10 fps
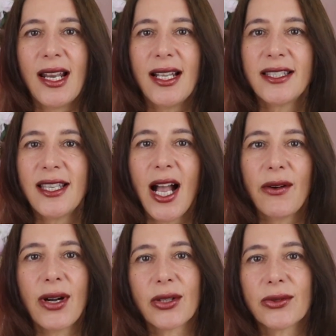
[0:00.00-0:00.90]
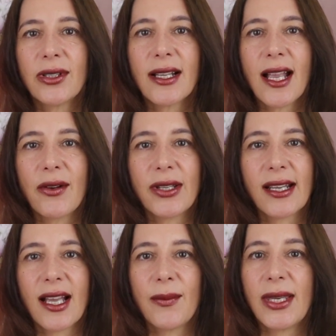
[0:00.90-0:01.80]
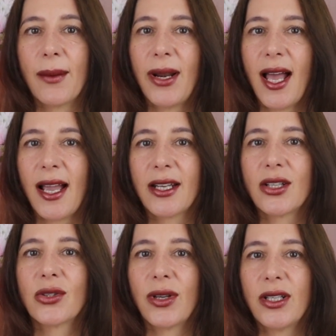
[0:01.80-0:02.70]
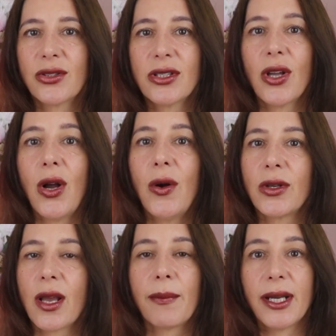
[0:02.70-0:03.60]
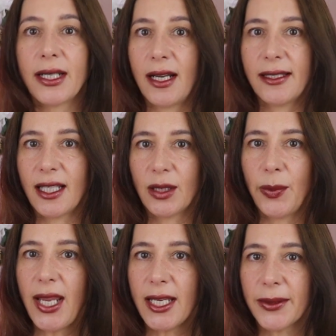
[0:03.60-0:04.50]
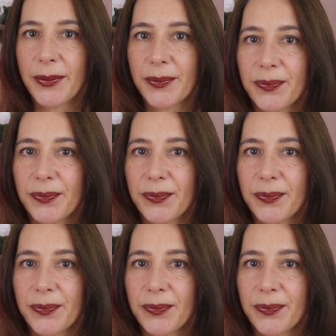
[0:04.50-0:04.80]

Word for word: Let's see how accrual accounting can be applied to interest owed but not yet paid.